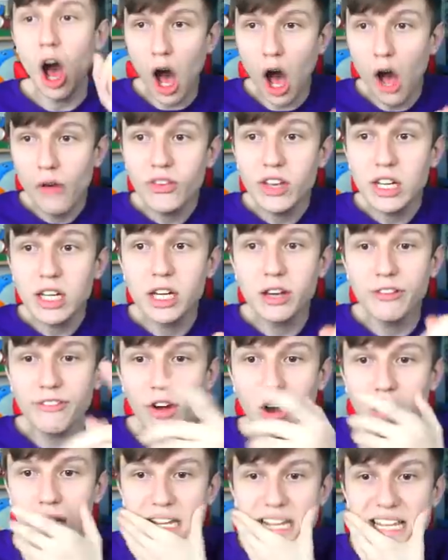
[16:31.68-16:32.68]
other than
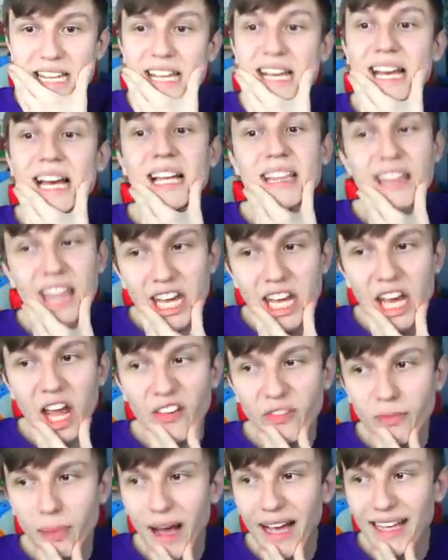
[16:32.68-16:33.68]
Cavani. Then
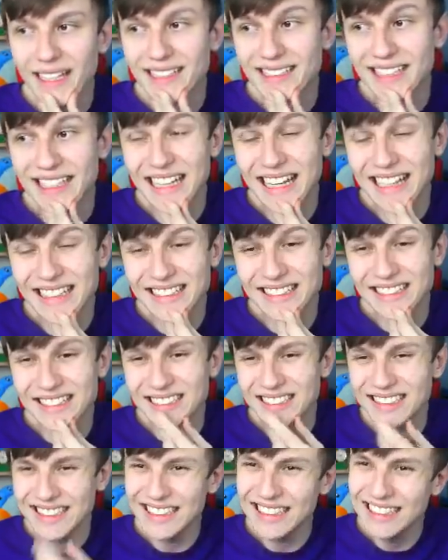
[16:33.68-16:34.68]
left back,
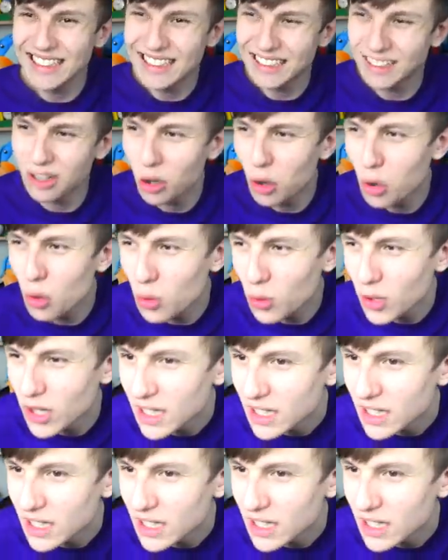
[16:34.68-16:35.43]
Zanetti, no.